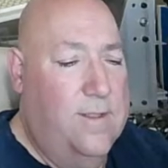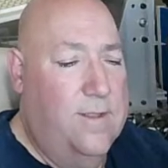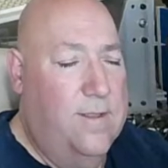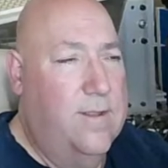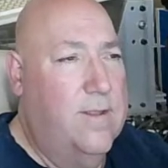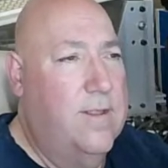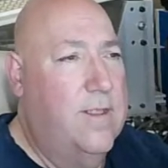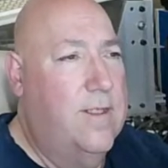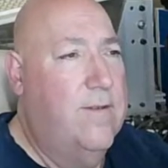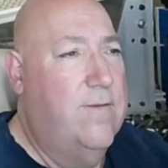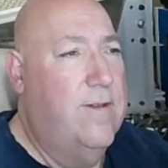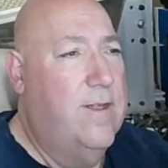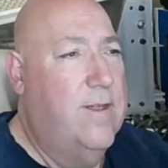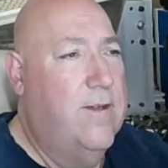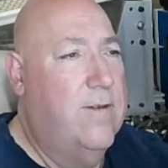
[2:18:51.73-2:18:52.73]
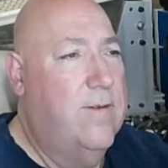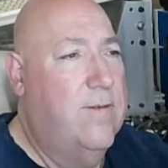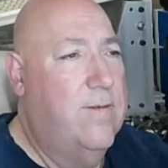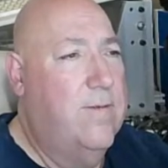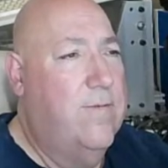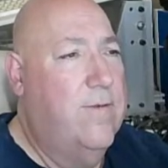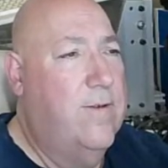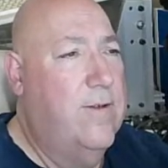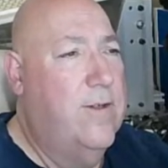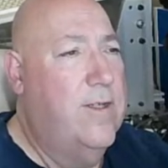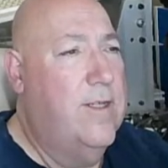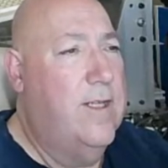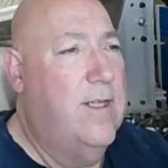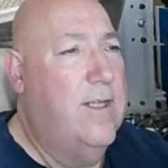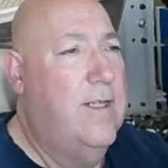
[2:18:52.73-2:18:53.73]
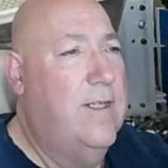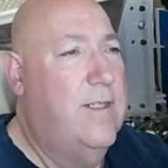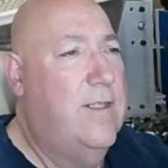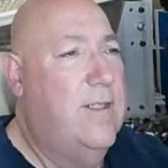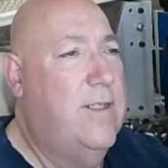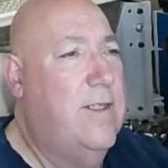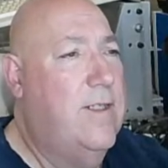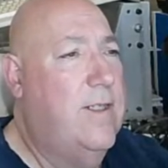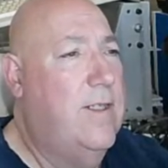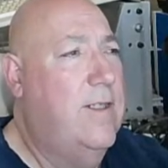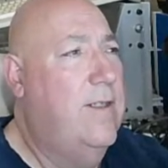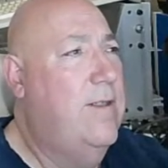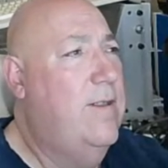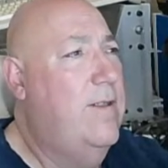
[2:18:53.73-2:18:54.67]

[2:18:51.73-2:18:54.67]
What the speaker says: See if we've got functionality still.